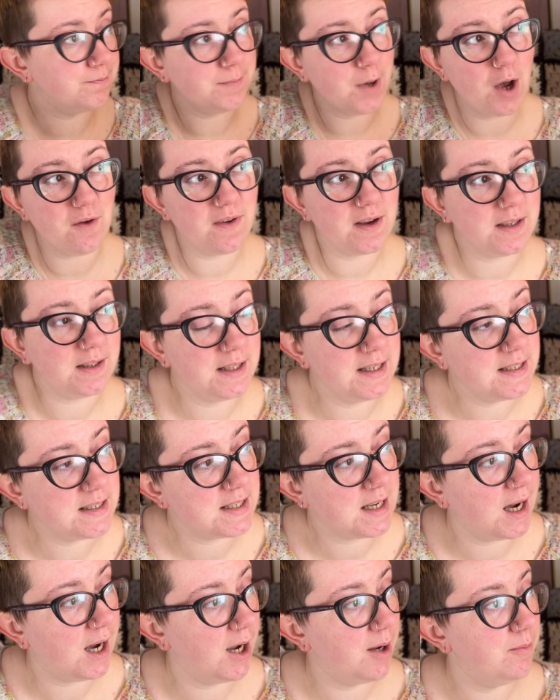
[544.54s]
perfectly in
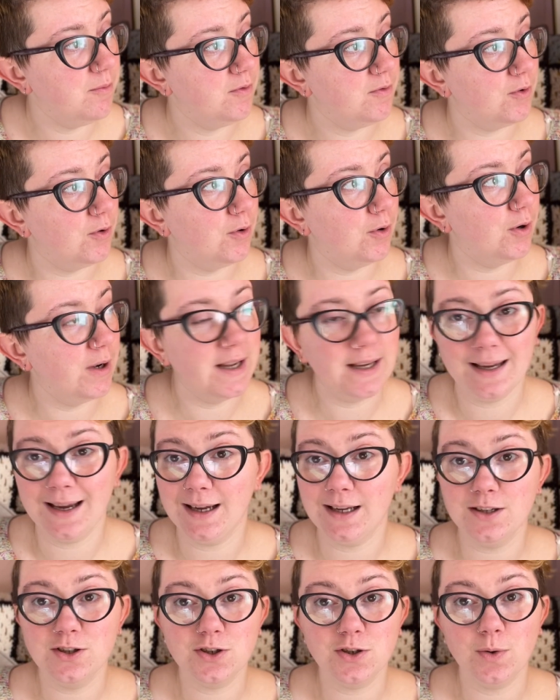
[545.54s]
time for it
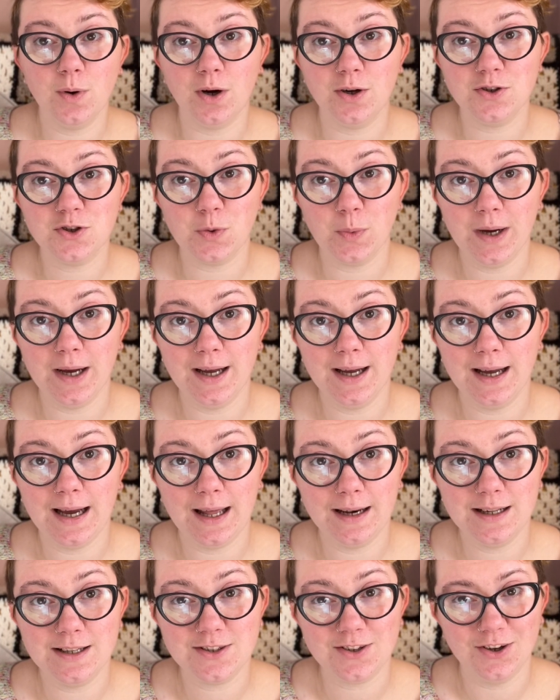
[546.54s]
getting too hot to wear
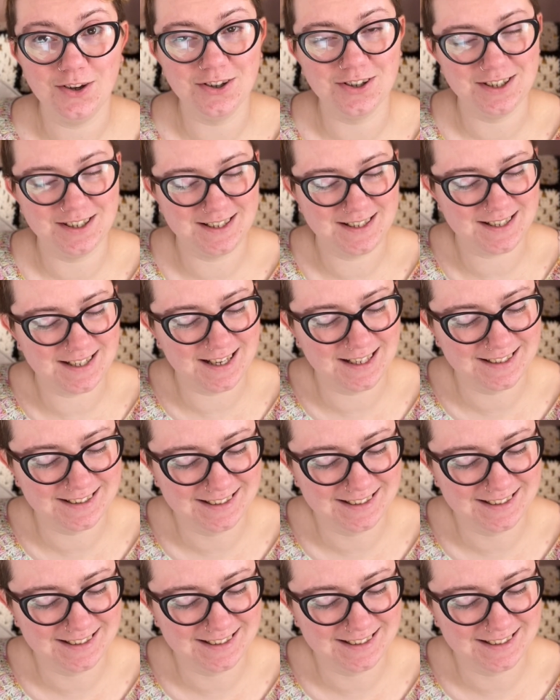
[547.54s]
hand-knit socks.